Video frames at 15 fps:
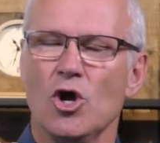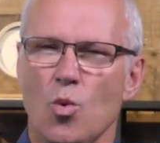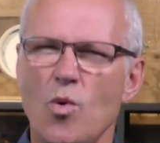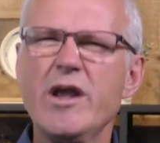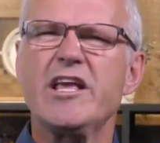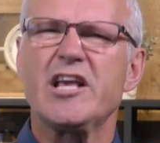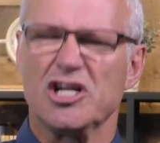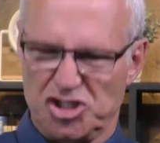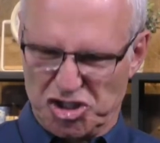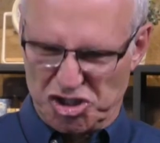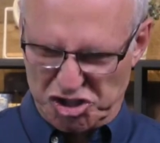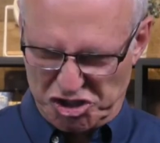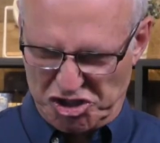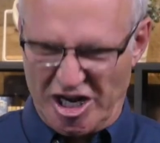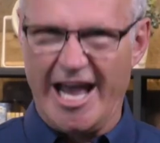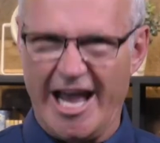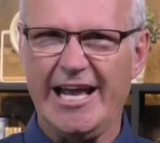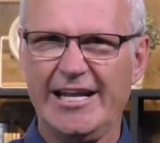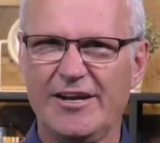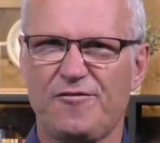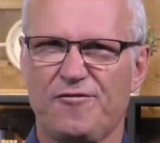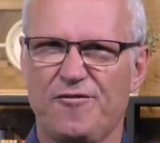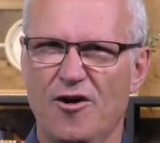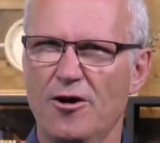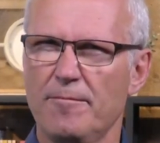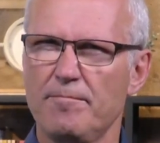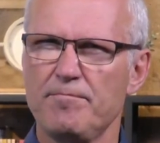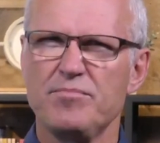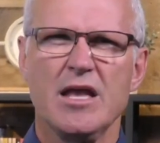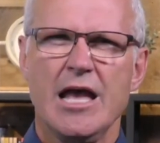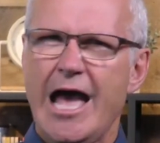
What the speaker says: We can stand firm